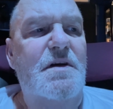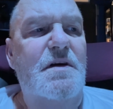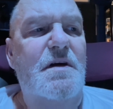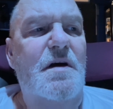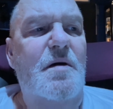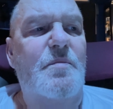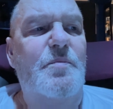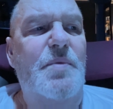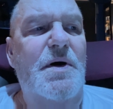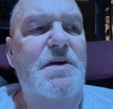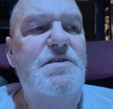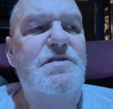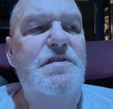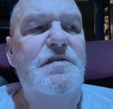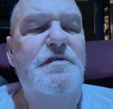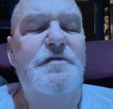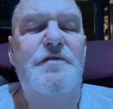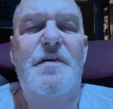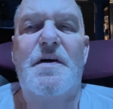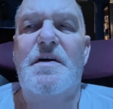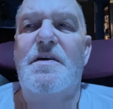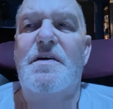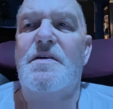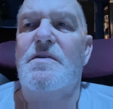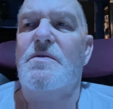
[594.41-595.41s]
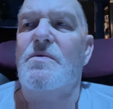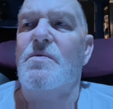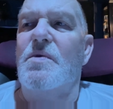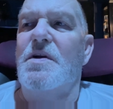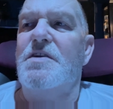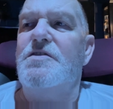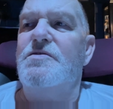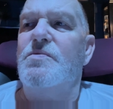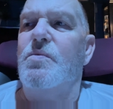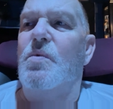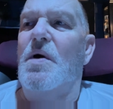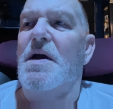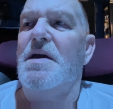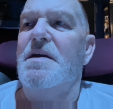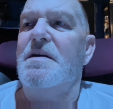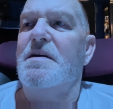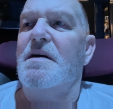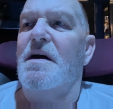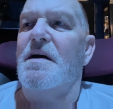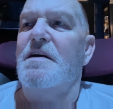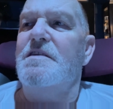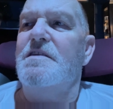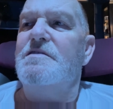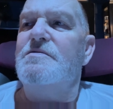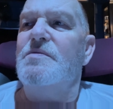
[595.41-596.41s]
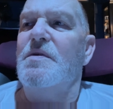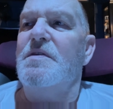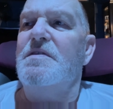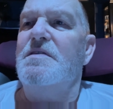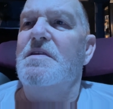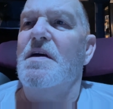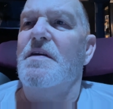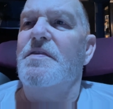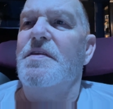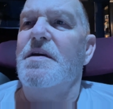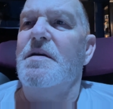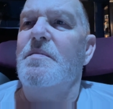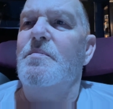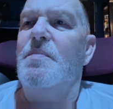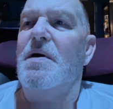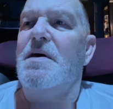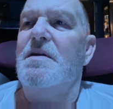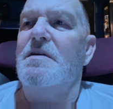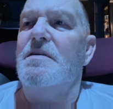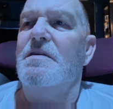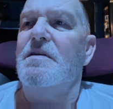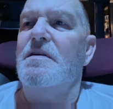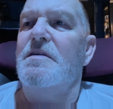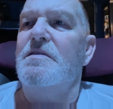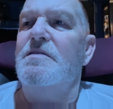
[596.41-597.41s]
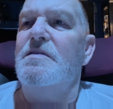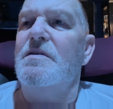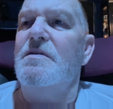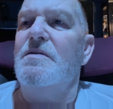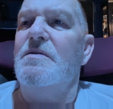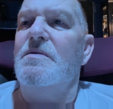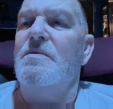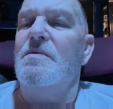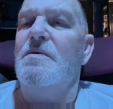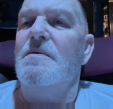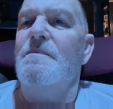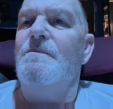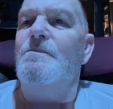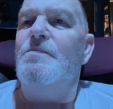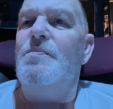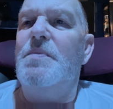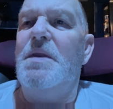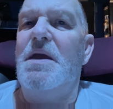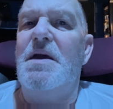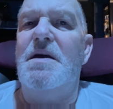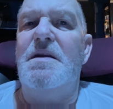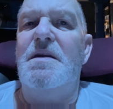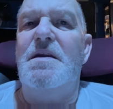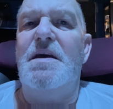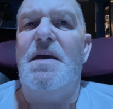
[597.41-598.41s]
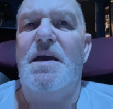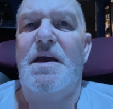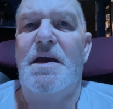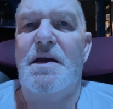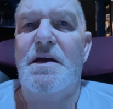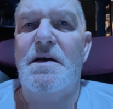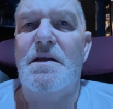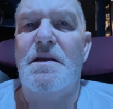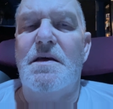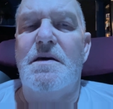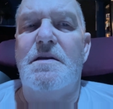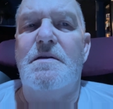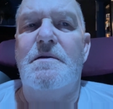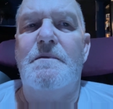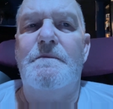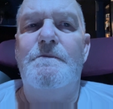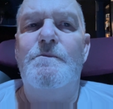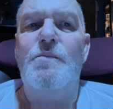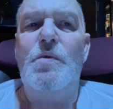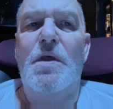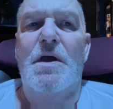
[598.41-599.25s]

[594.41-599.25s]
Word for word: a bunch of fucking rich white guys with nothing better to do in England